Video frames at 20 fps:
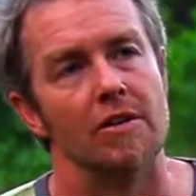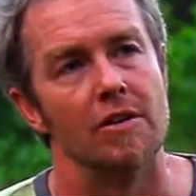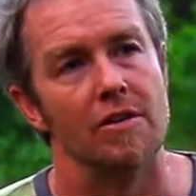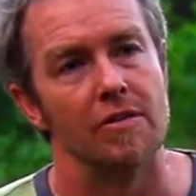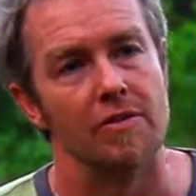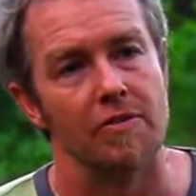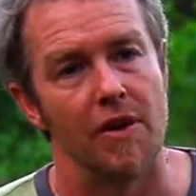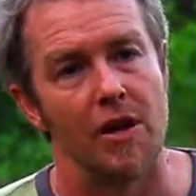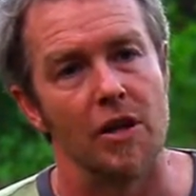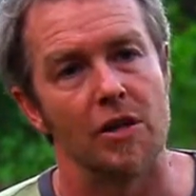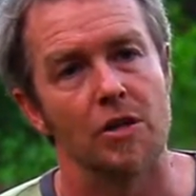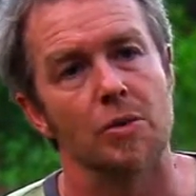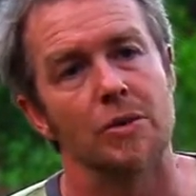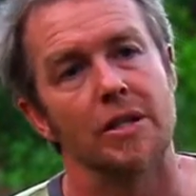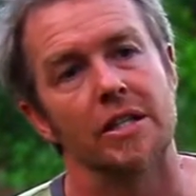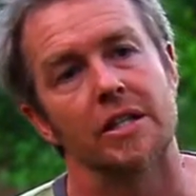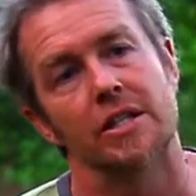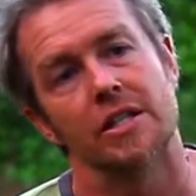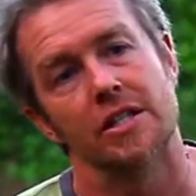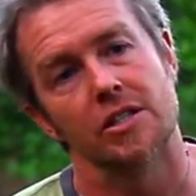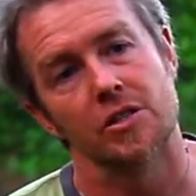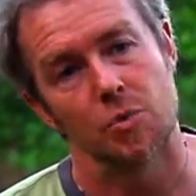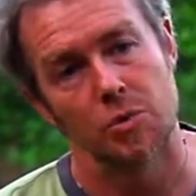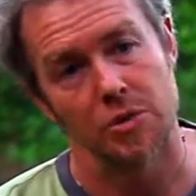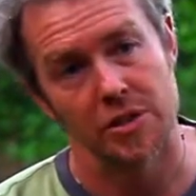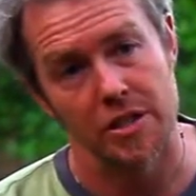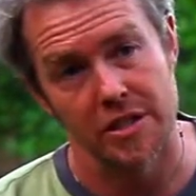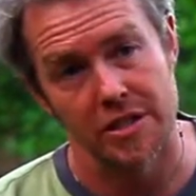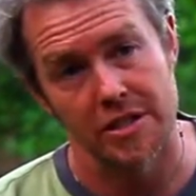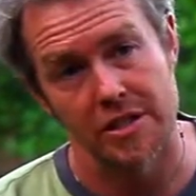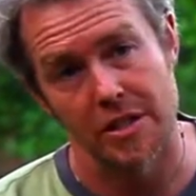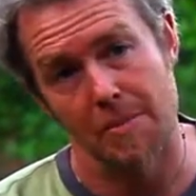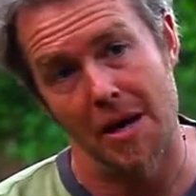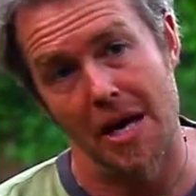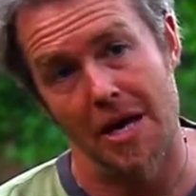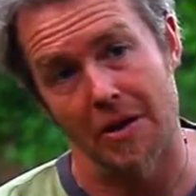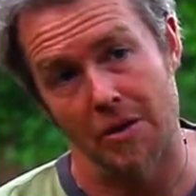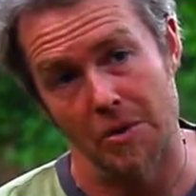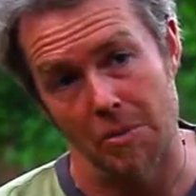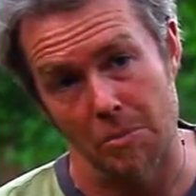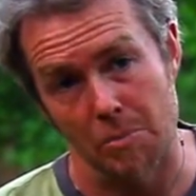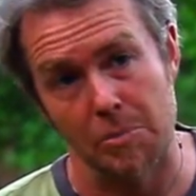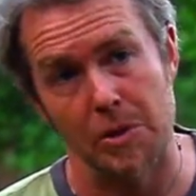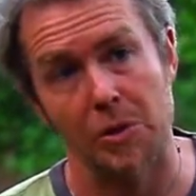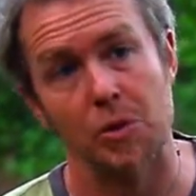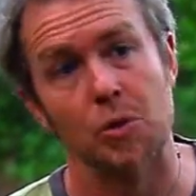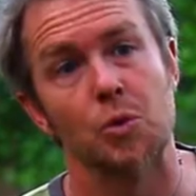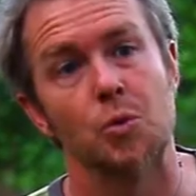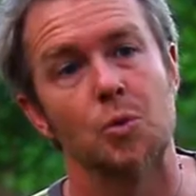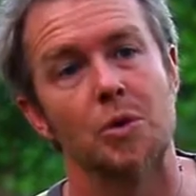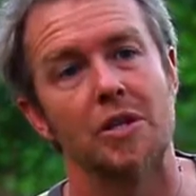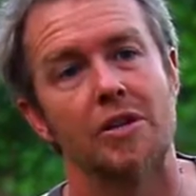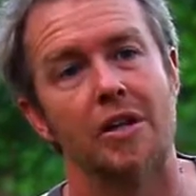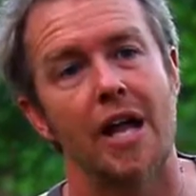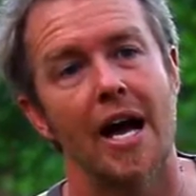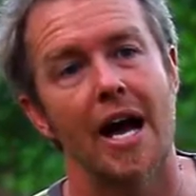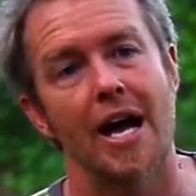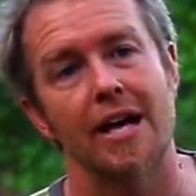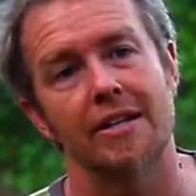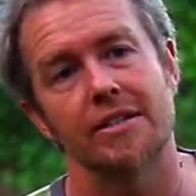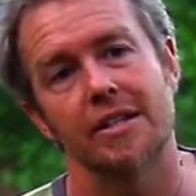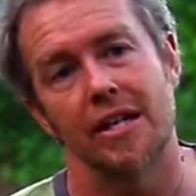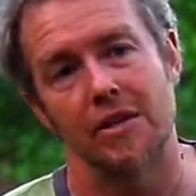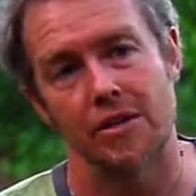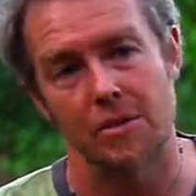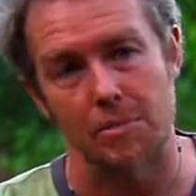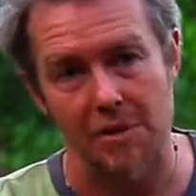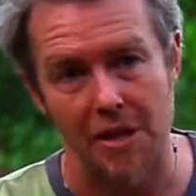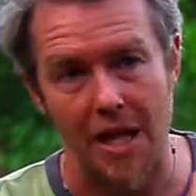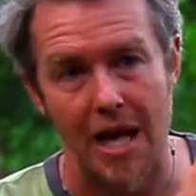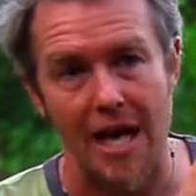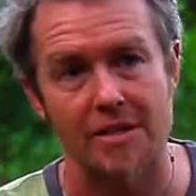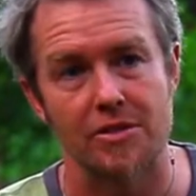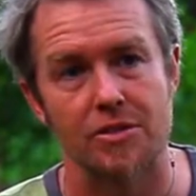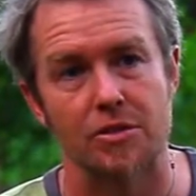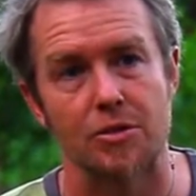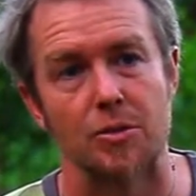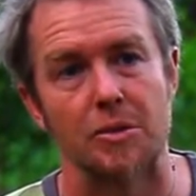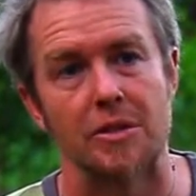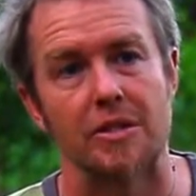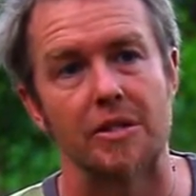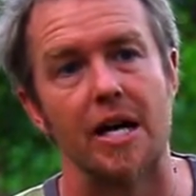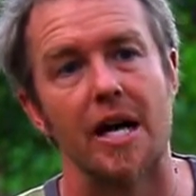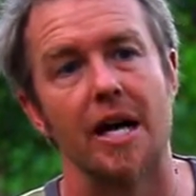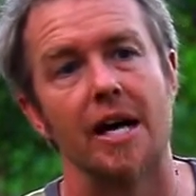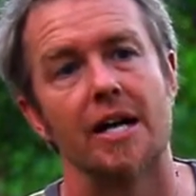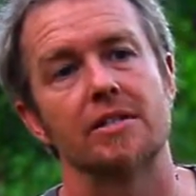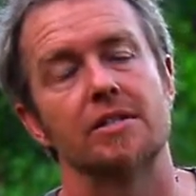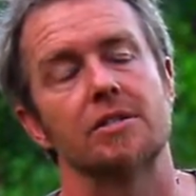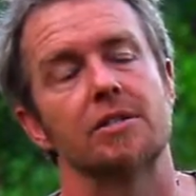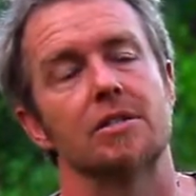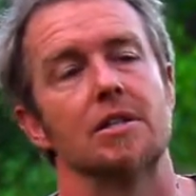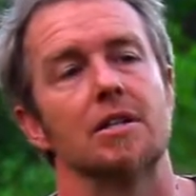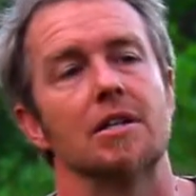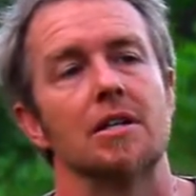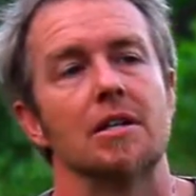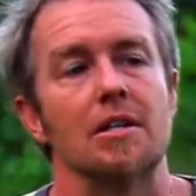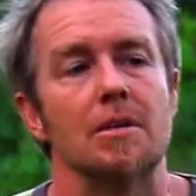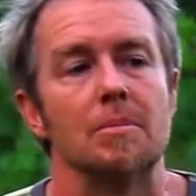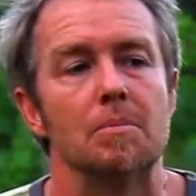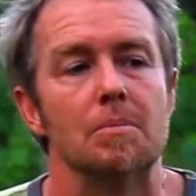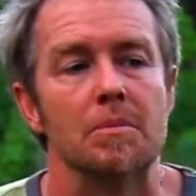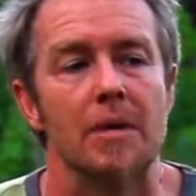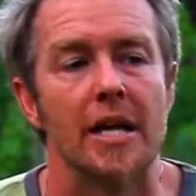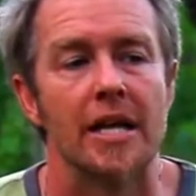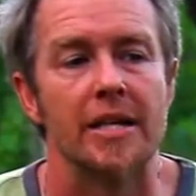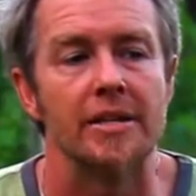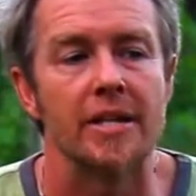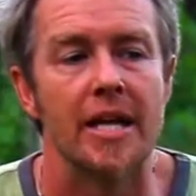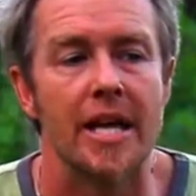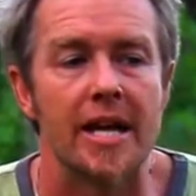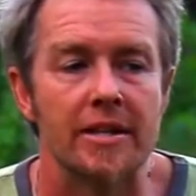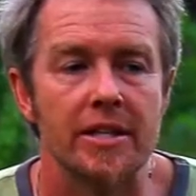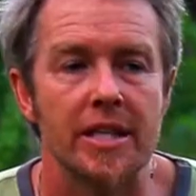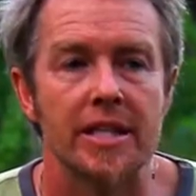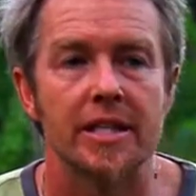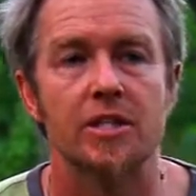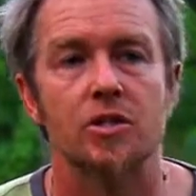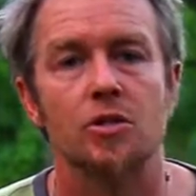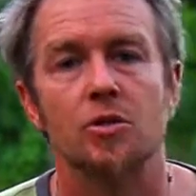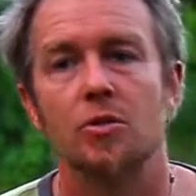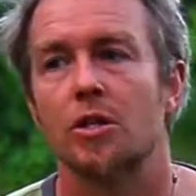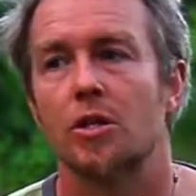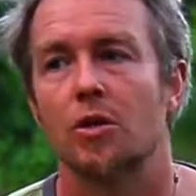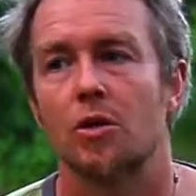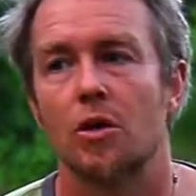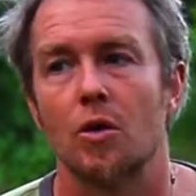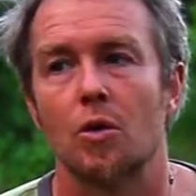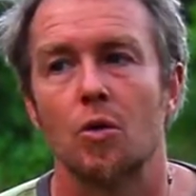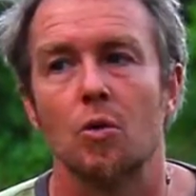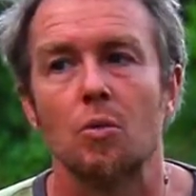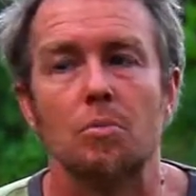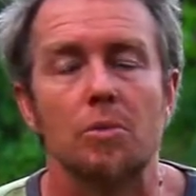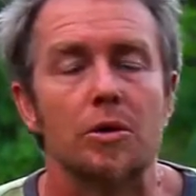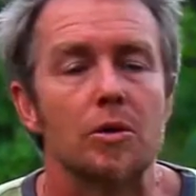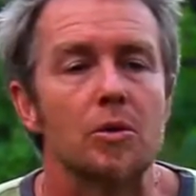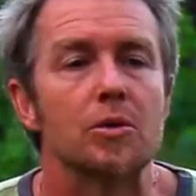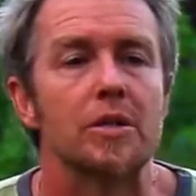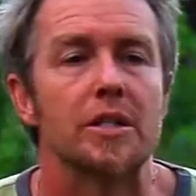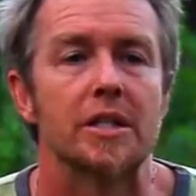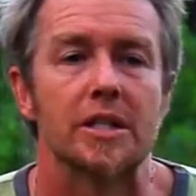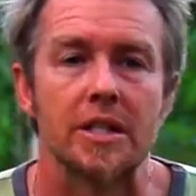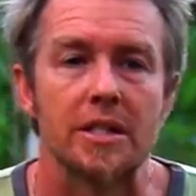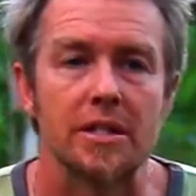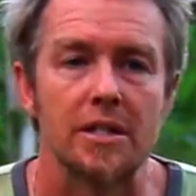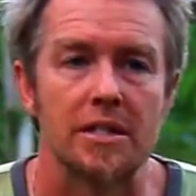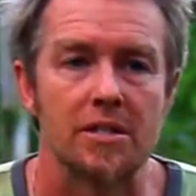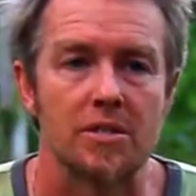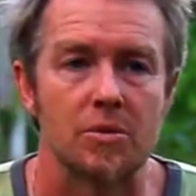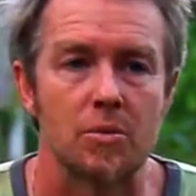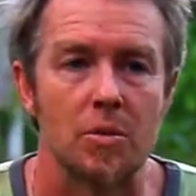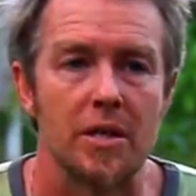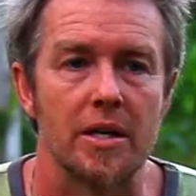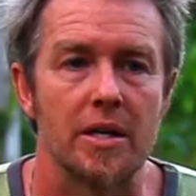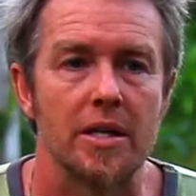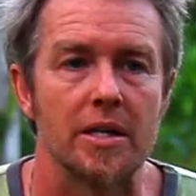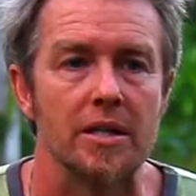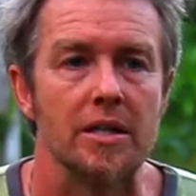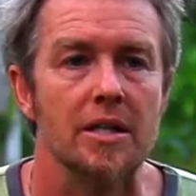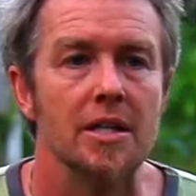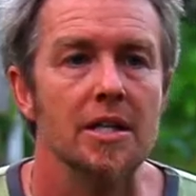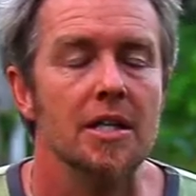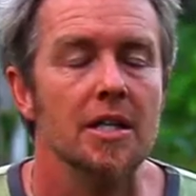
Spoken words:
following this, we'll teach them how to build with that, how to plaster with that, and they can do their whole building in this way.